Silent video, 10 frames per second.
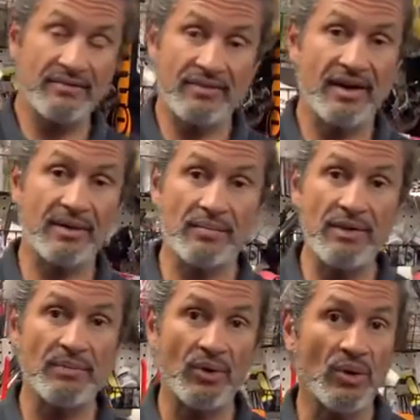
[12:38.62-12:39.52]
there are
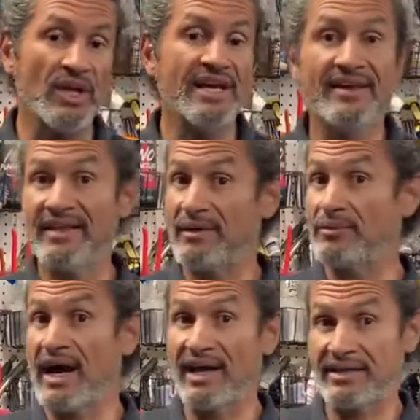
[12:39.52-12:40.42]
people that
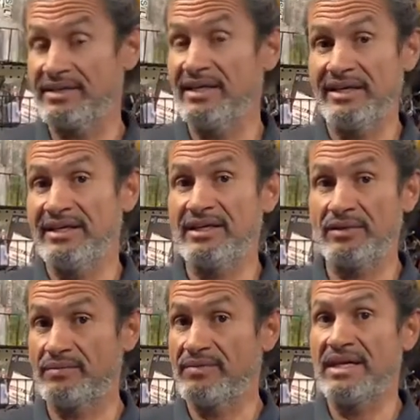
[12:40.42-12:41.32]
ride, you know,
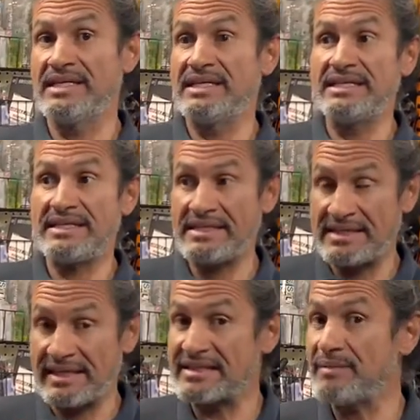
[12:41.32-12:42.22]

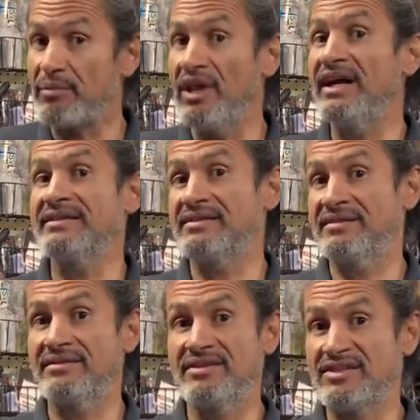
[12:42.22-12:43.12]
60 plus
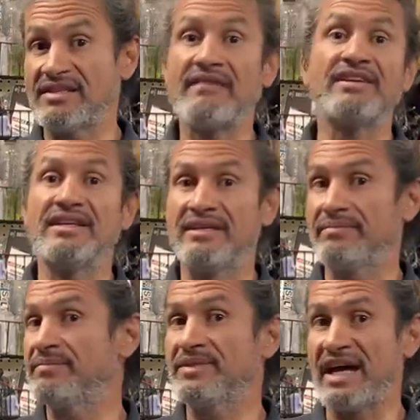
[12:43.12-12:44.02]
and 70
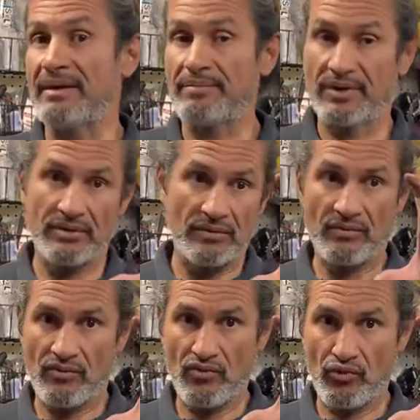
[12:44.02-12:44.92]
type
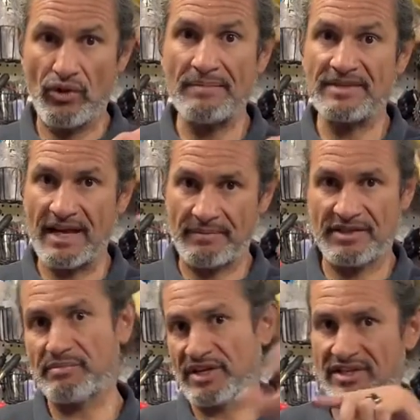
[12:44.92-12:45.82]
rim depth,
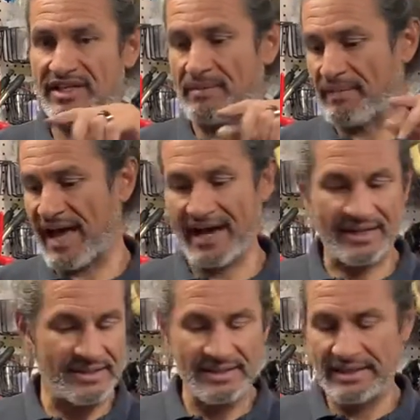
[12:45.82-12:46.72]
especially in the
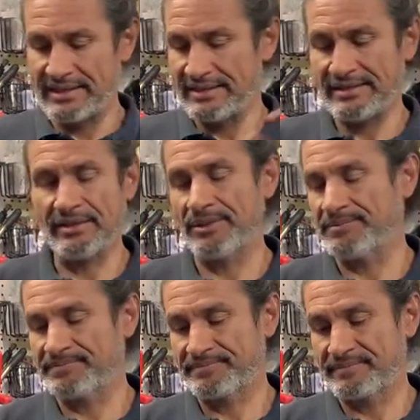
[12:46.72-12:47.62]
back. So
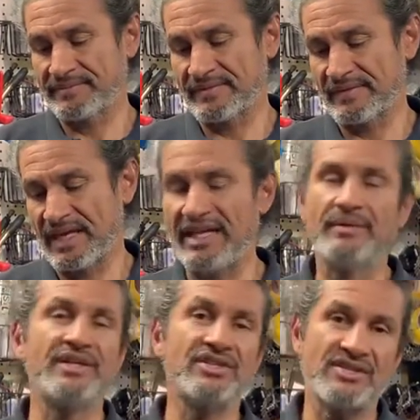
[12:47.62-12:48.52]

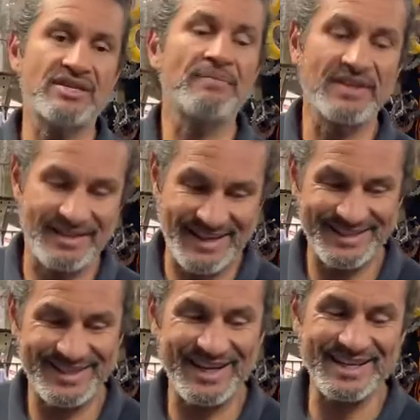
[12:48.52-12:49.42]
anyway, just something
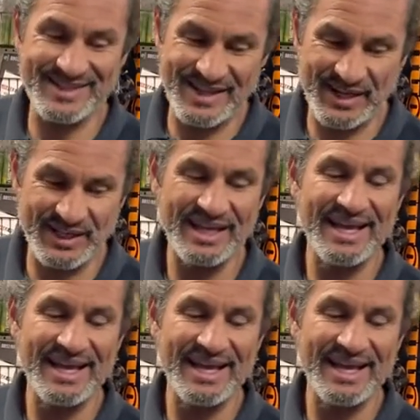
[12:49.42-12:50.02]
to consider,